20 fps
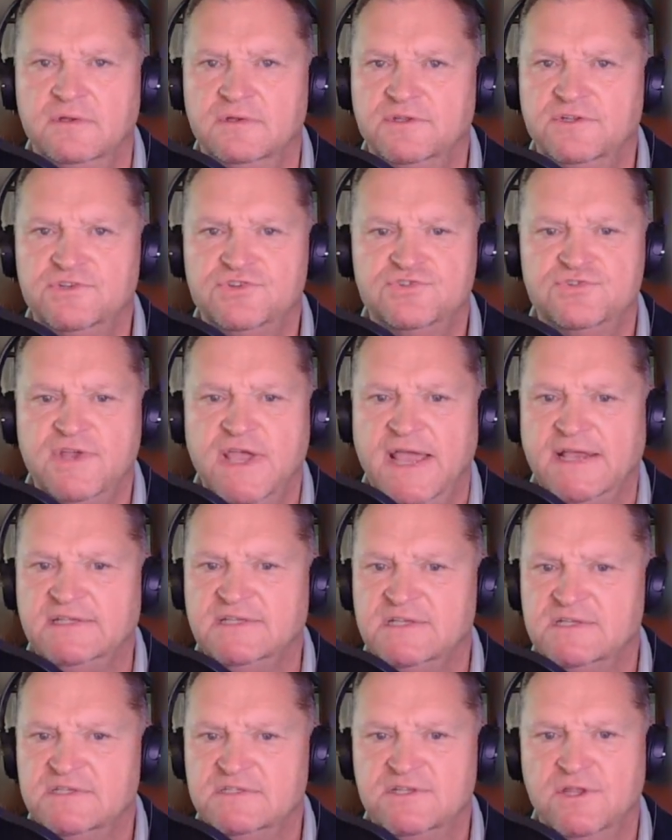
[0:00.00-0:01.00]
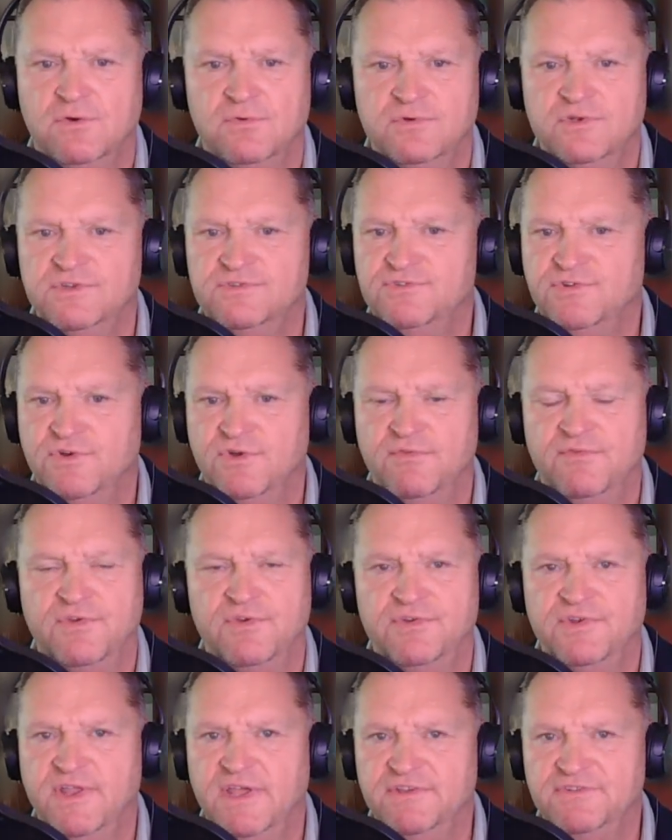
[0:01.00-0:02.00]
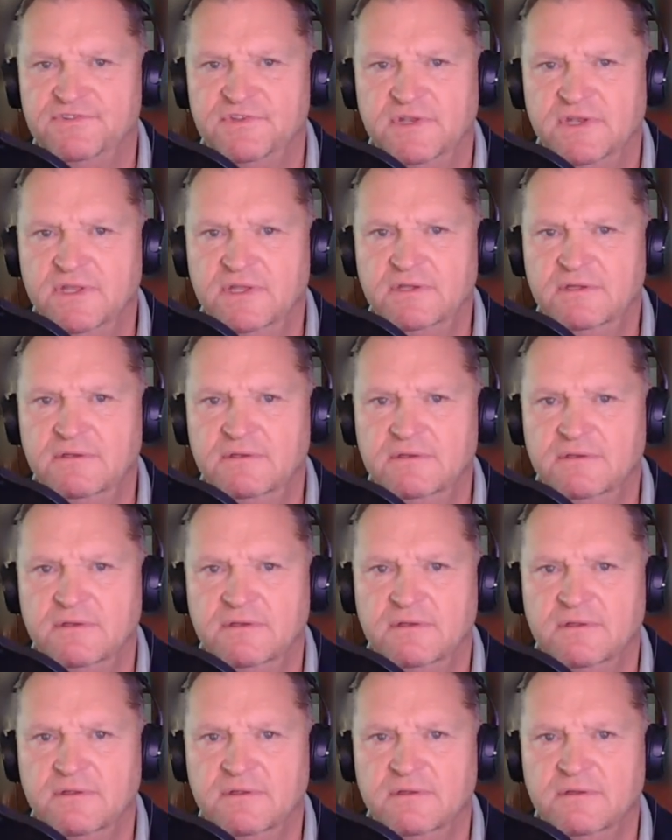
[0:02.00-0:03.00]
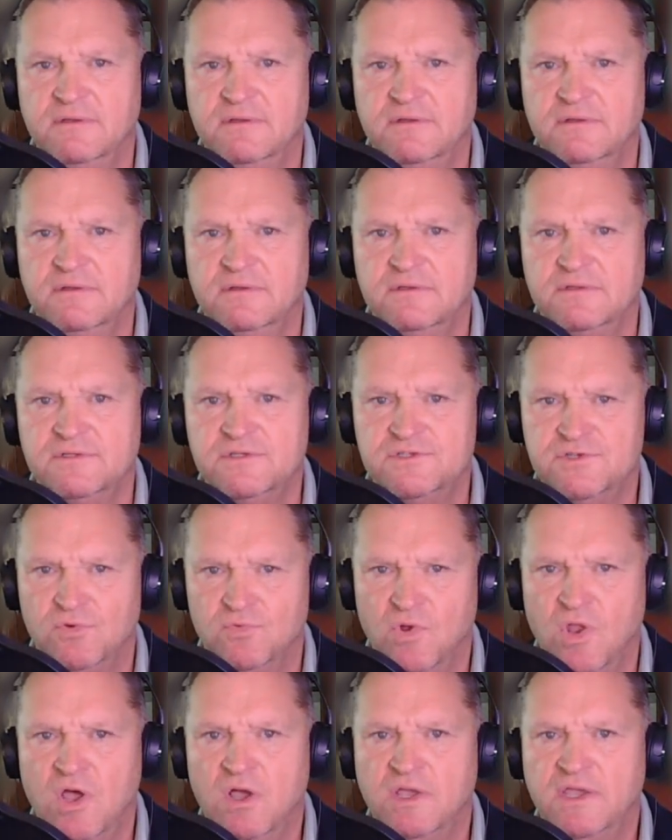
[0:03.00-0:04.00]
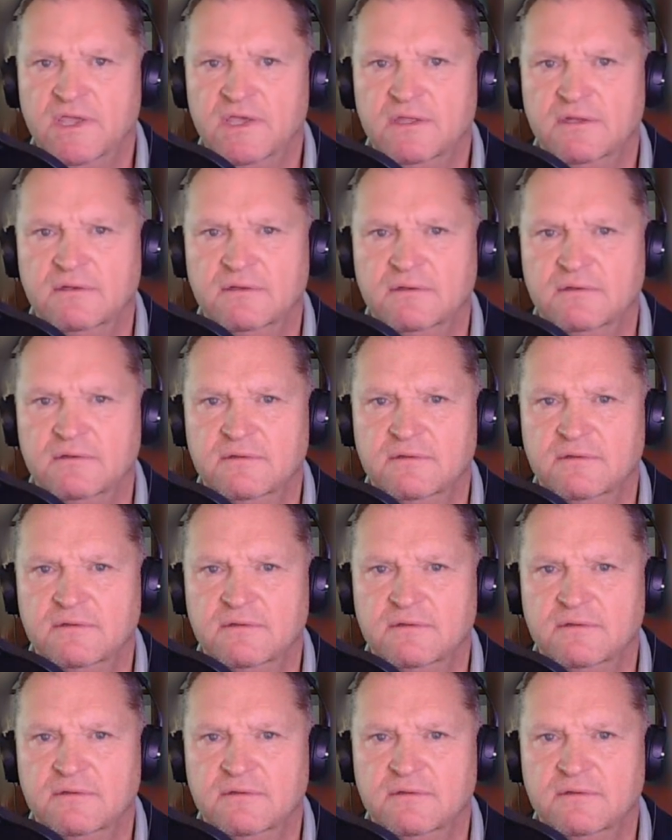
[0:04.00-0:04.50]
Distractions don't deserve your destiny, so lock in.